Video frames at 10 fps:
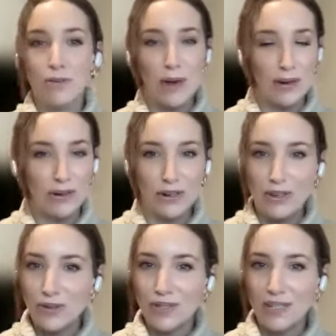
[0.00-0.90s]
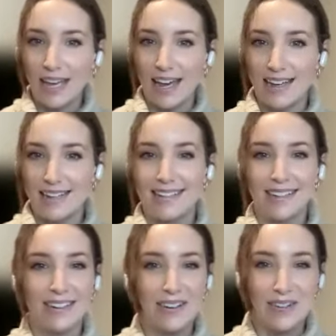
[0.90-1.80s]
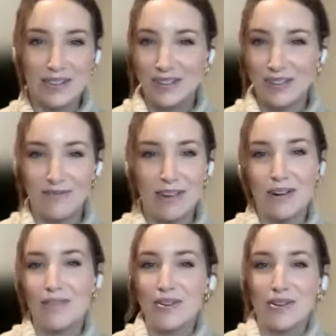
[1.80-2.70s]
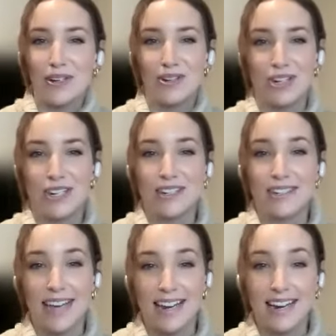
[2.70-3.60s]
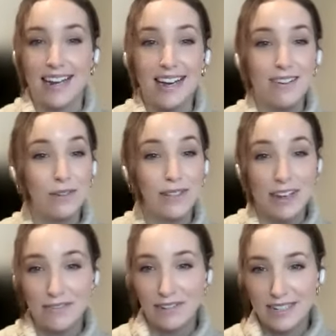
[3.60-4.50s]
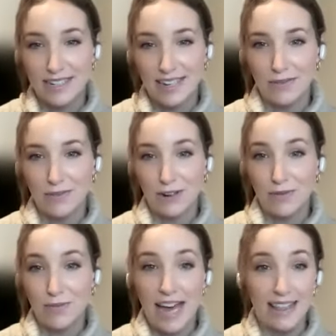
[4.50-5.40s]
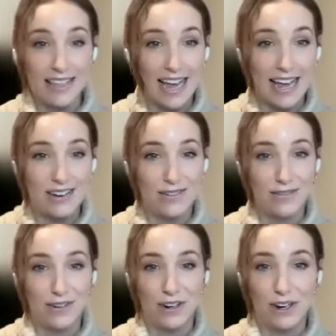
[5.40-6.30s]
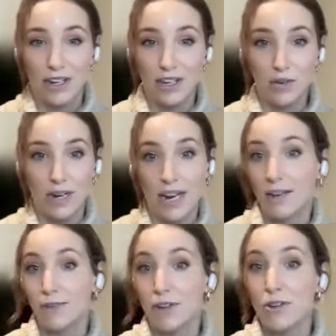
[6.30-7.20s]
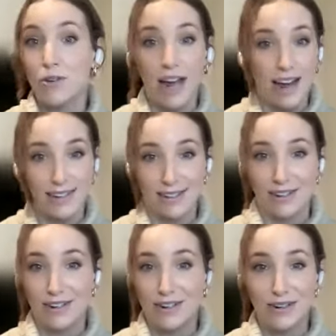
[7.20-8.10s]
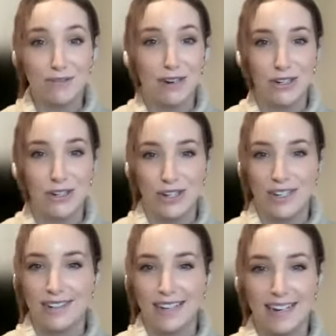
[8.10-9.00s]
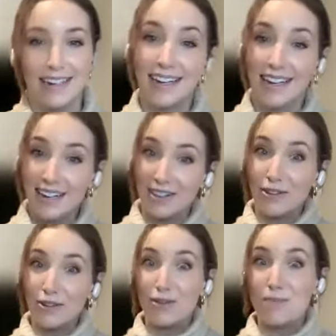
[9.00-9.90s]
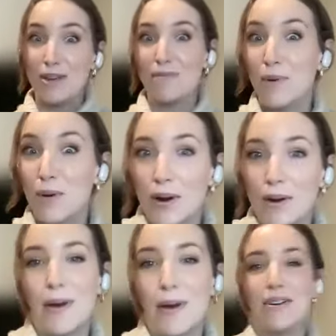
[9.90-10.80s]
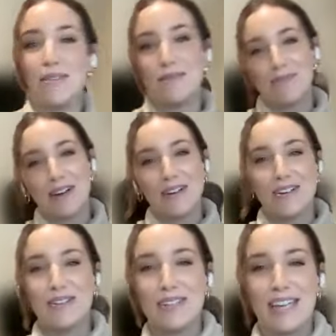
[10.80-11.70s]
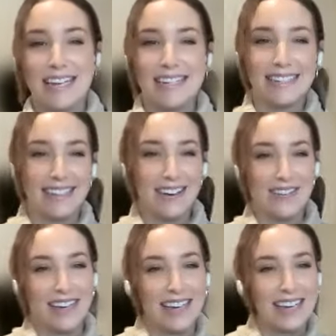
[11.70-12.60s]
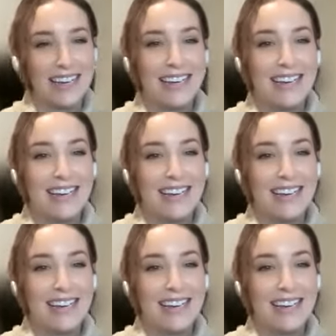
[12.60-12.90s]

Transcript: learn about her use case, go through some interview questions, and we'll definitely save room at the end for a Q&A for you to ask her your questions and learn a bit more about her use case. So